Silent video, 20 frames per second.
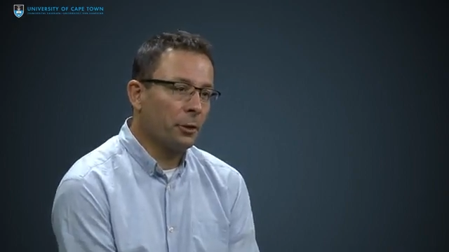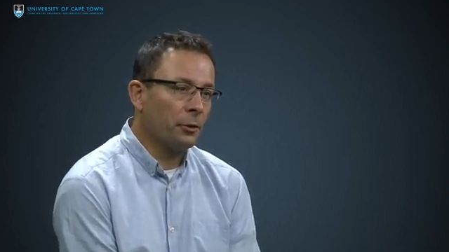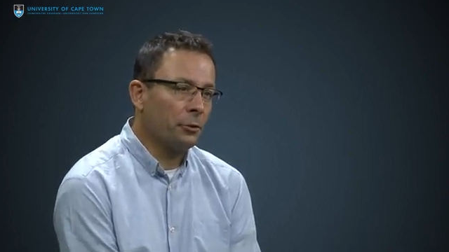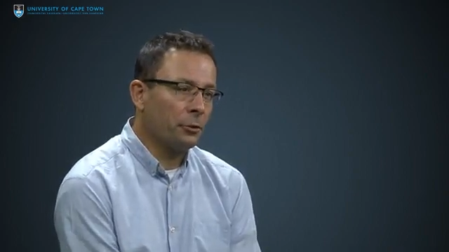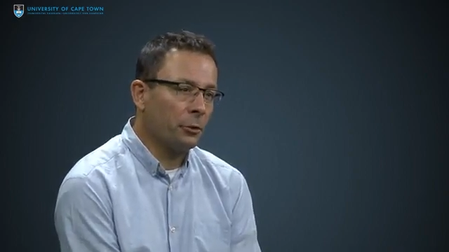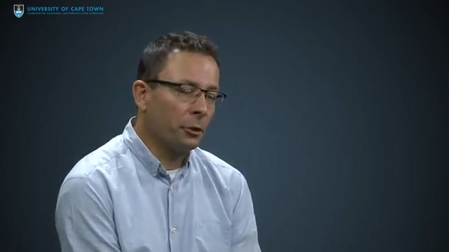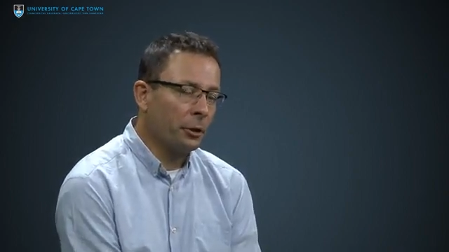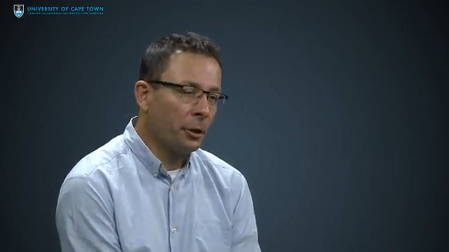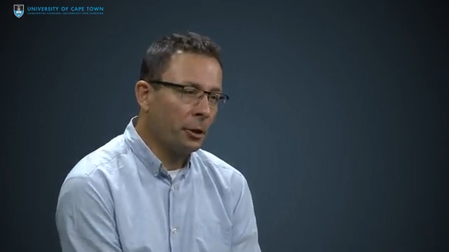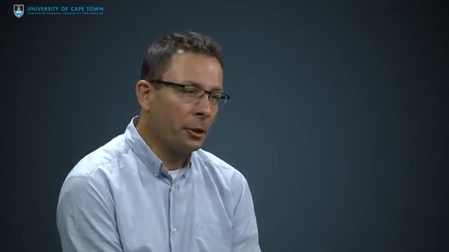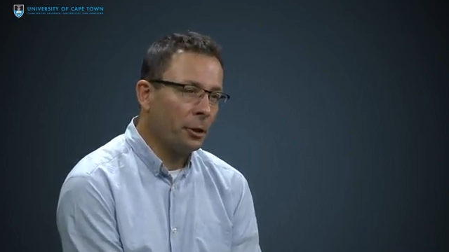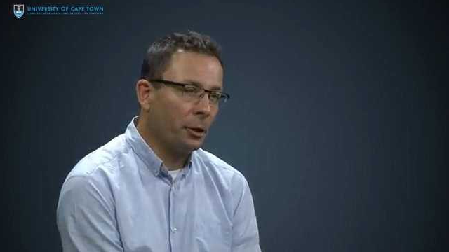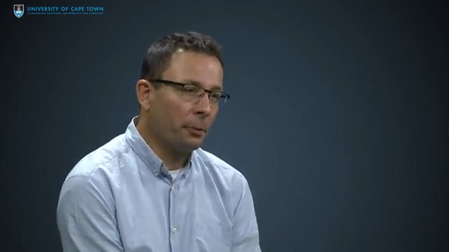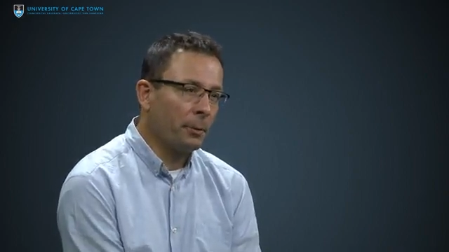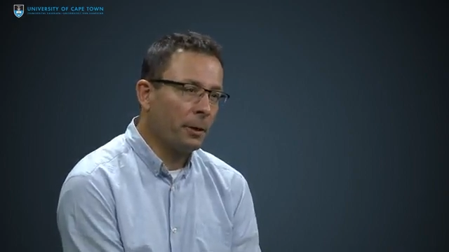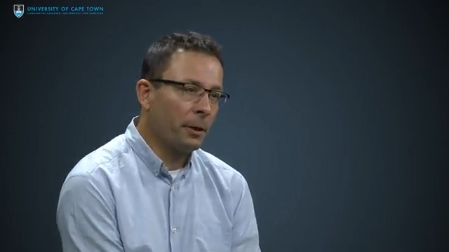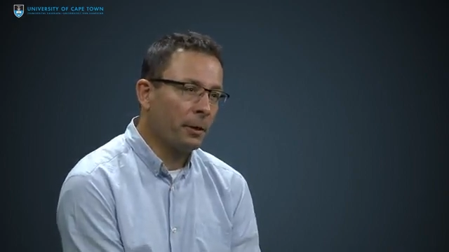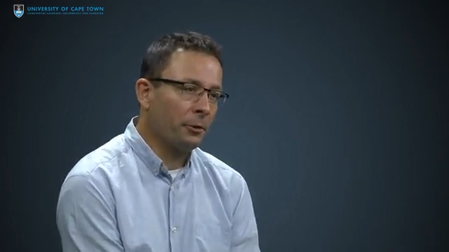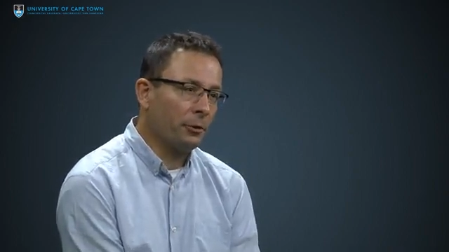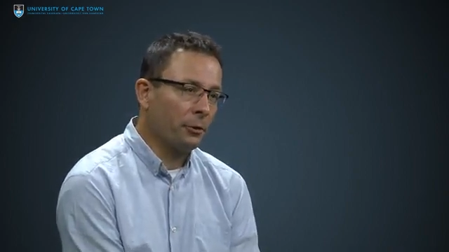It's not only
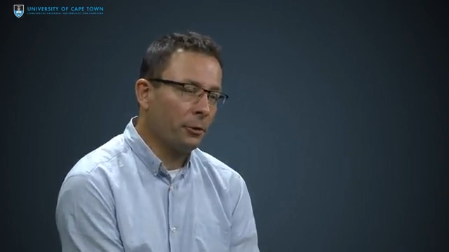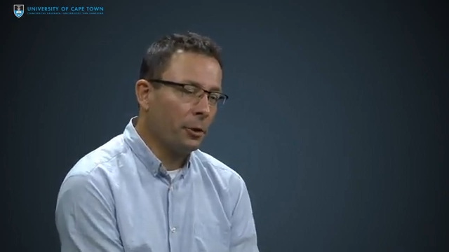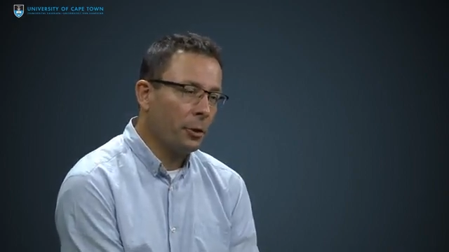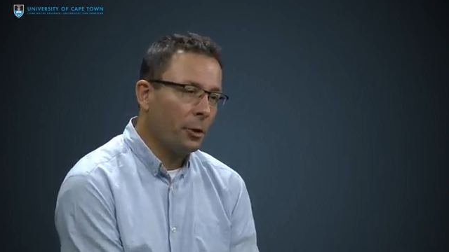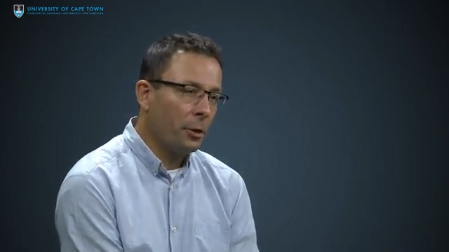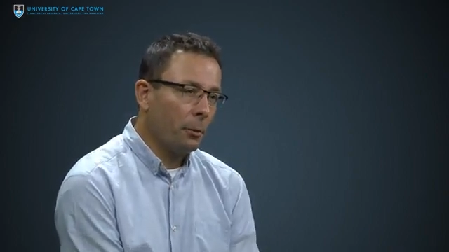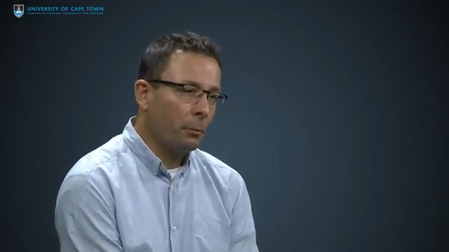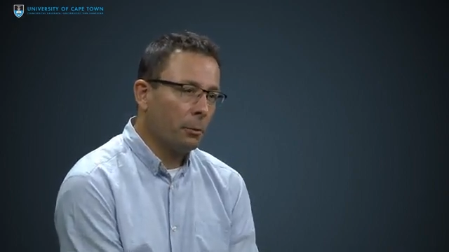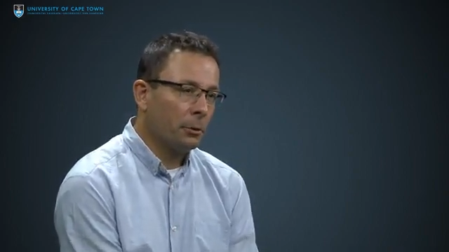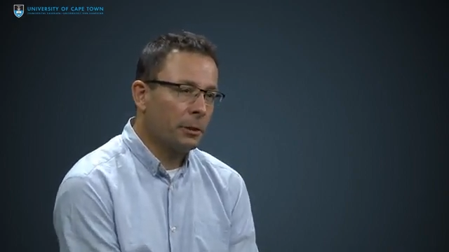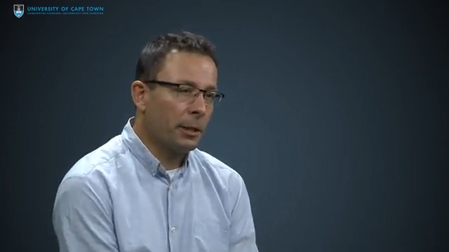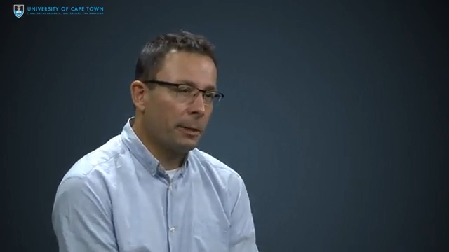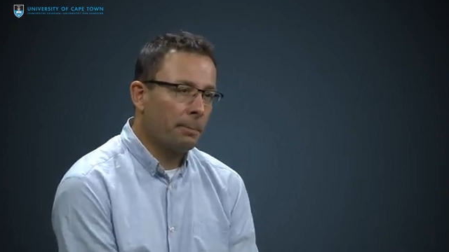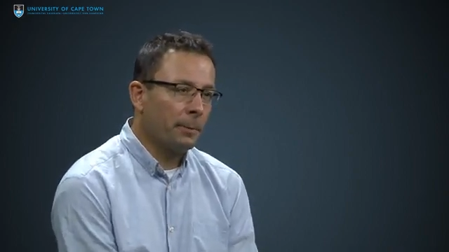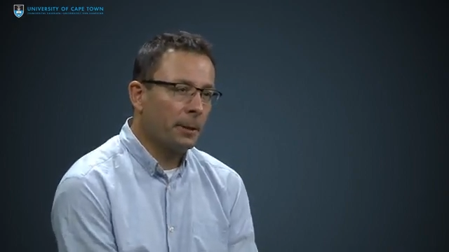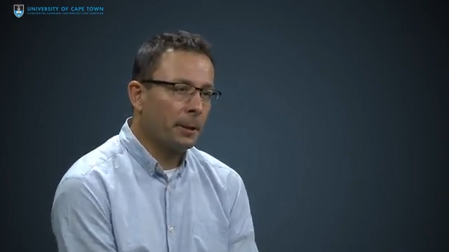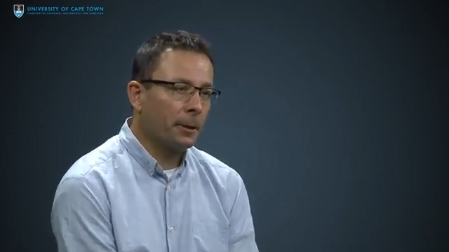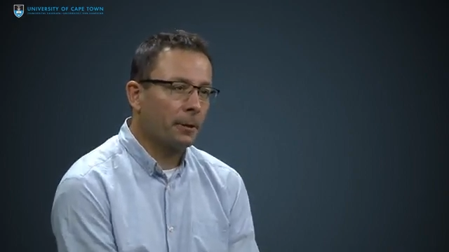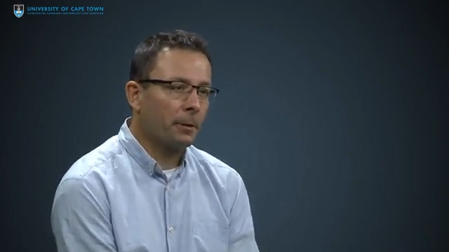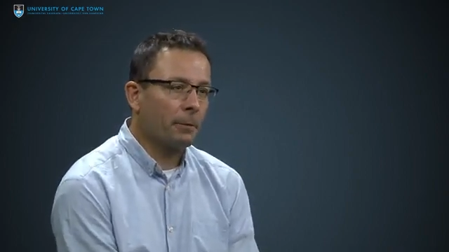about what's
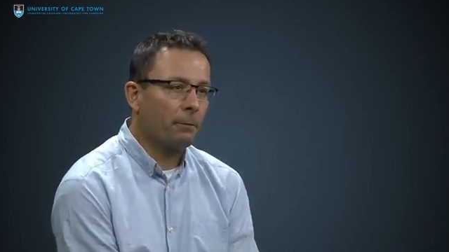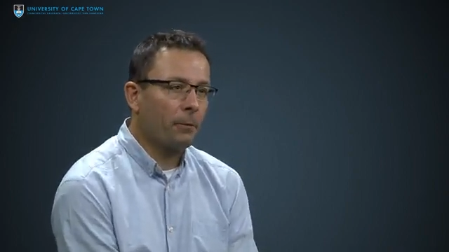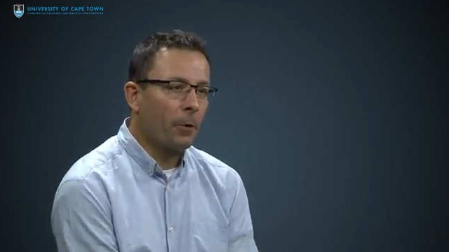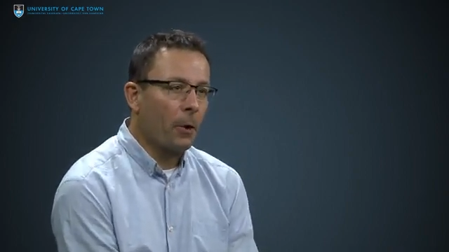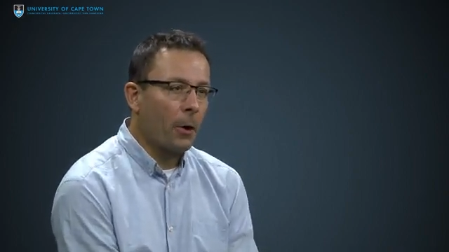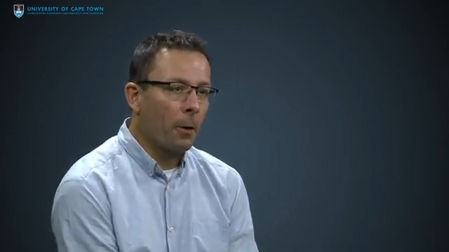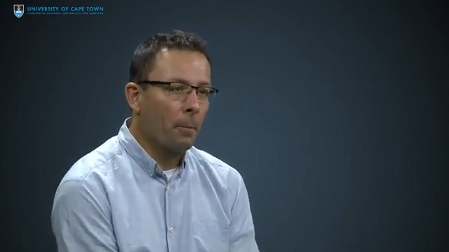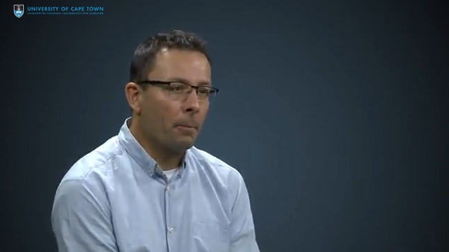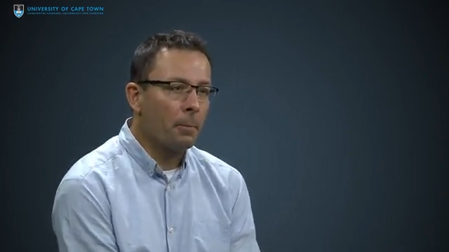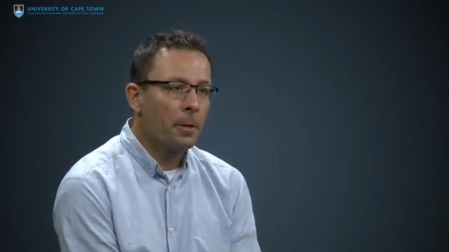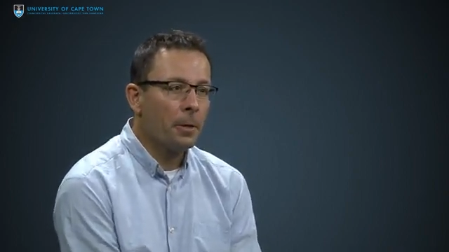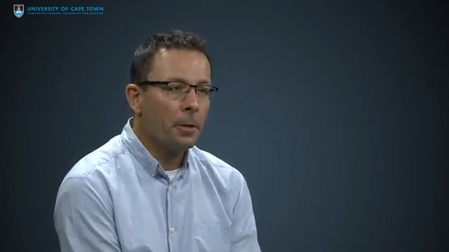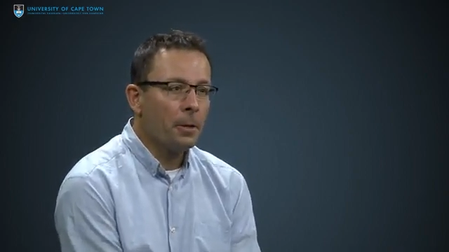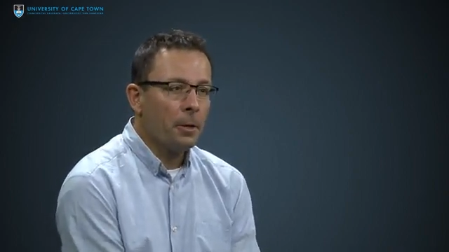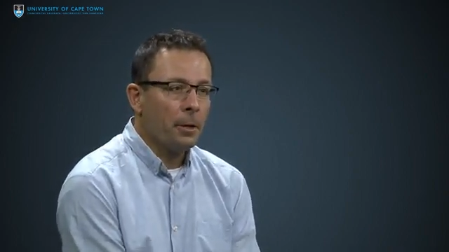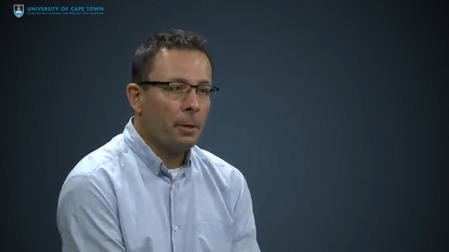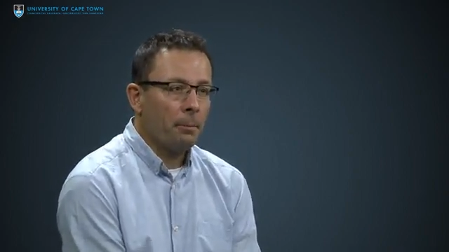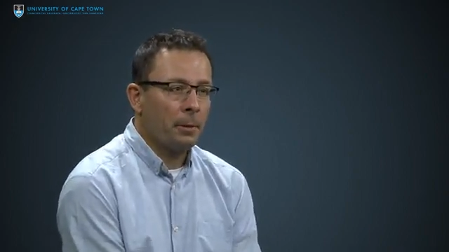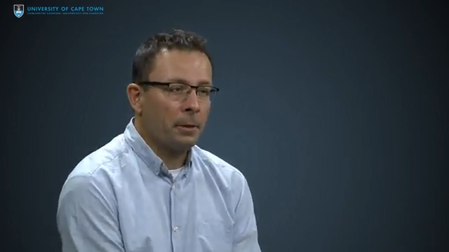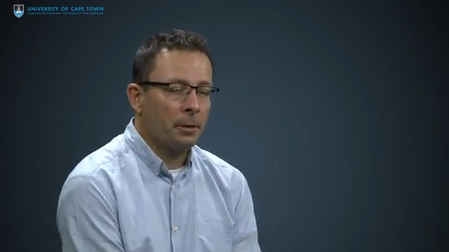happening on the farm,
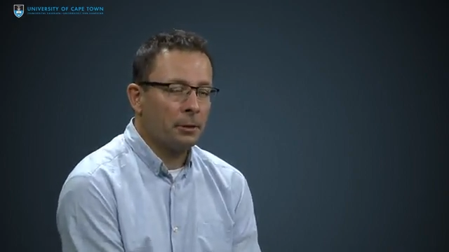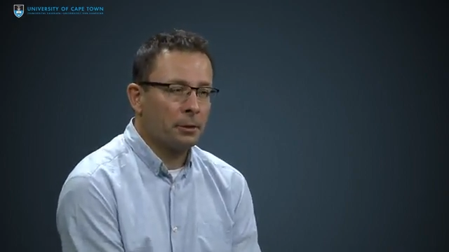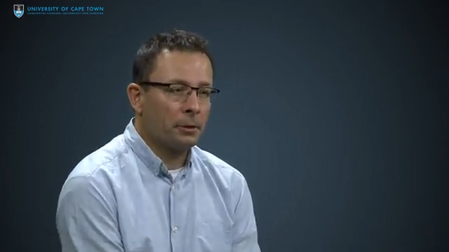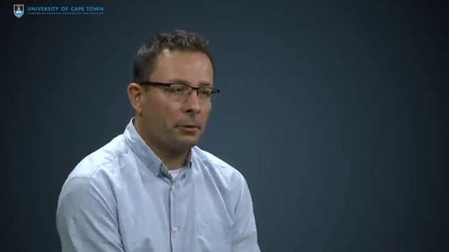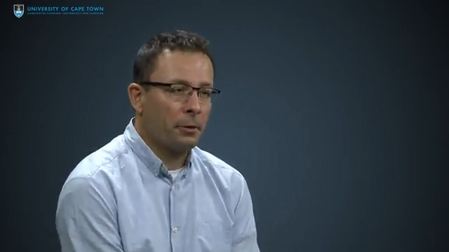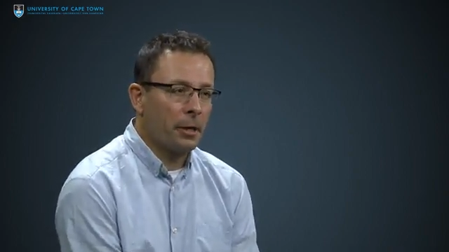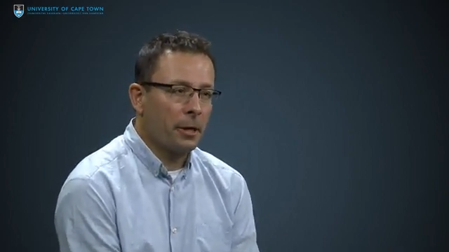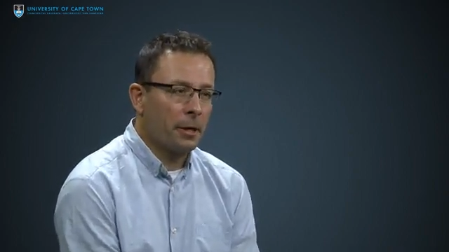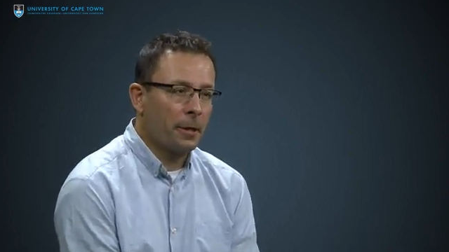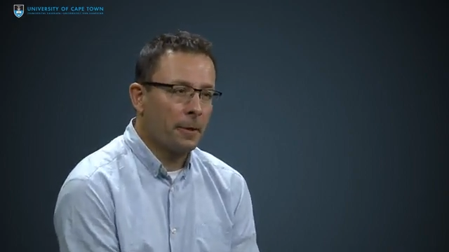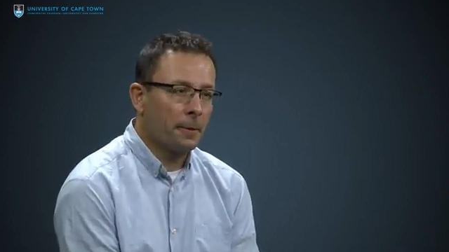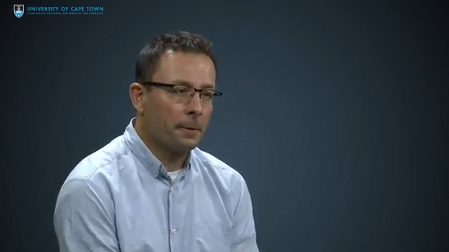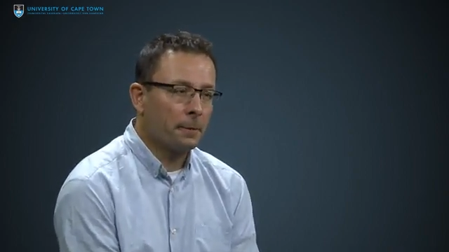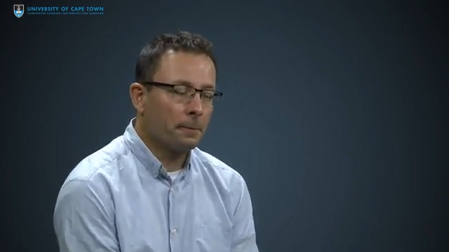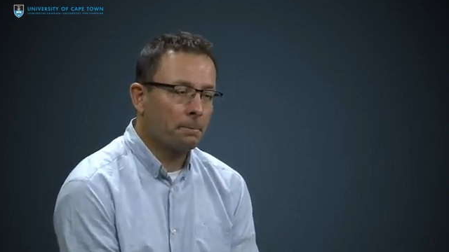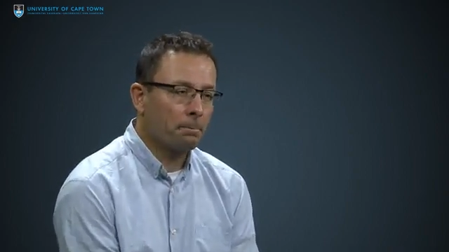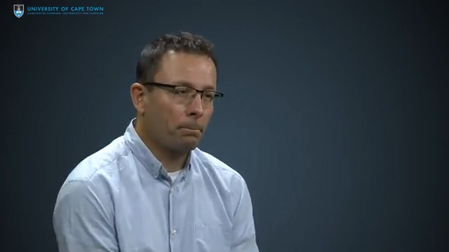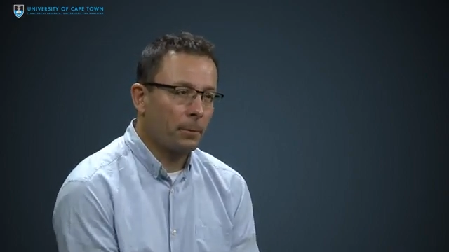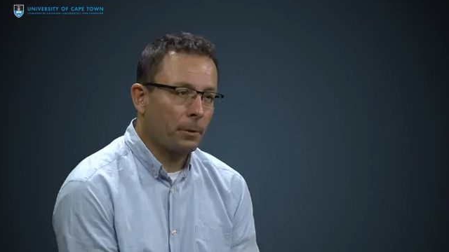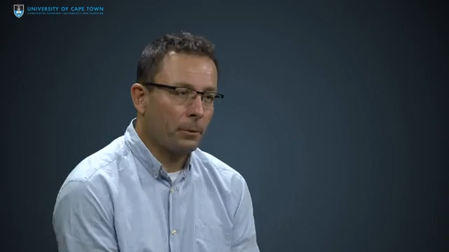but it's around